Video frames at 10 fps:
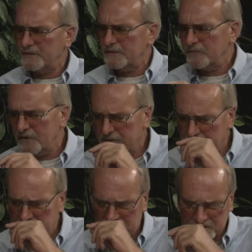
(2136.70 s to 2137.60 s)
Marvin
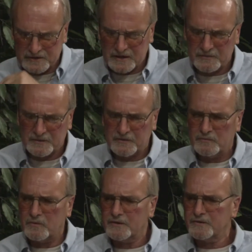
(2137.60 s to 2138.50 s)
mentioned, and I really did
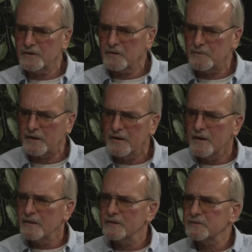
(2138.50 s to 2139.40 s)
want to talk about it,
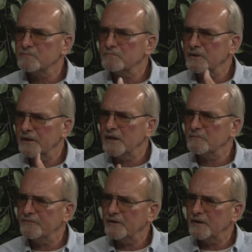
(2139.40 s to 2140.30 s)
this Millennium
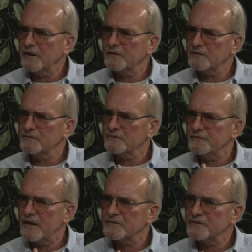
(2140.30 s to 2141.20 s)
Funding. I think it's a
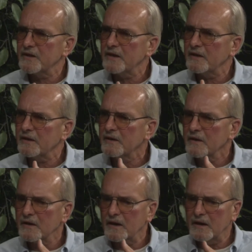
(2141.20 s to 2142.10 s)
fascinating
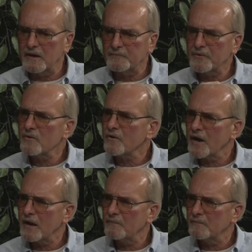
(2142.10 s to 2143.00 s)

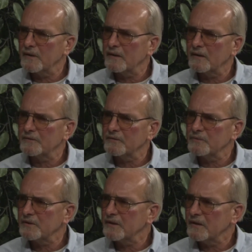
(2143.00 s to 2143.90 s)
program to
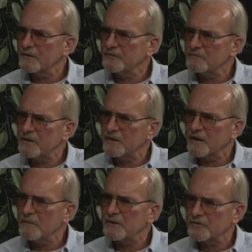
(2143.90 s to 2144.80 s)
really get some
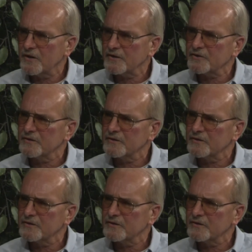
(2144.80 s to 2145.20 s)
economic traction.